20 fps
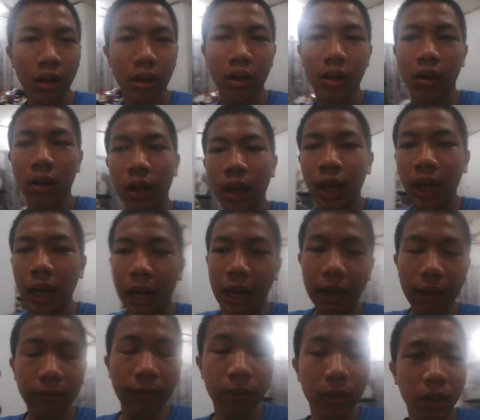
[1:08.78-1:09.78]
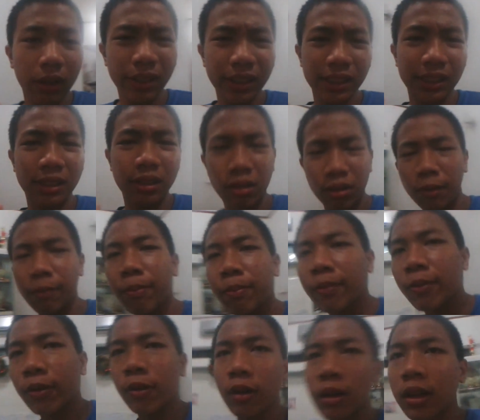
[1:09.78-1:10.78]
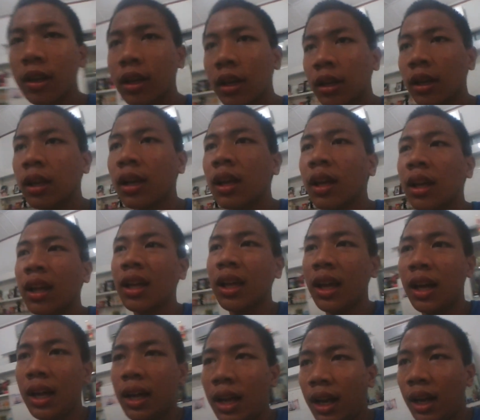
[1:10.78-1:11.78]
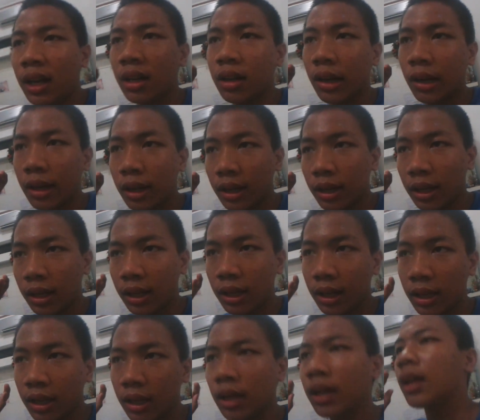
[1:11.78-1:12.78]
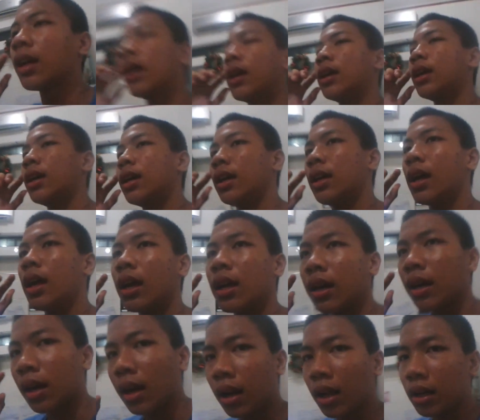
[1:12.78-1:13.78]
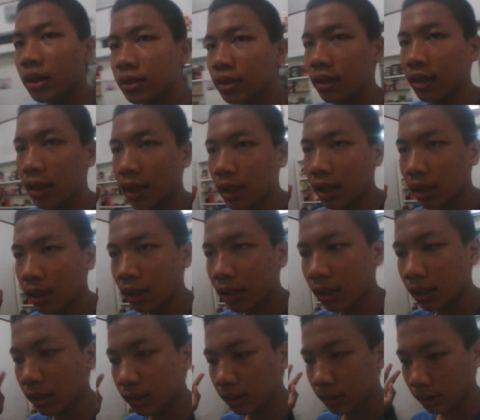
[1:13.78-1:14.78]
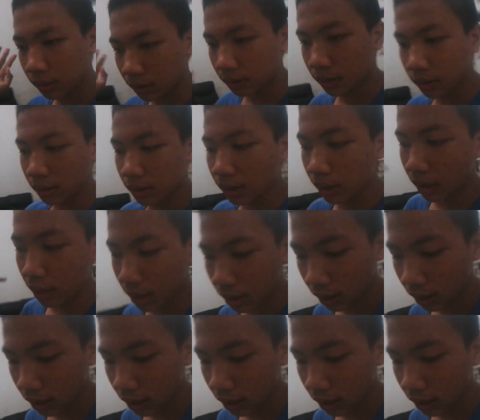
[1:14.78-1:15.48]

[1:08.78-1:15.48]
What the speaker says: no, I've done the script for it, and the last thing is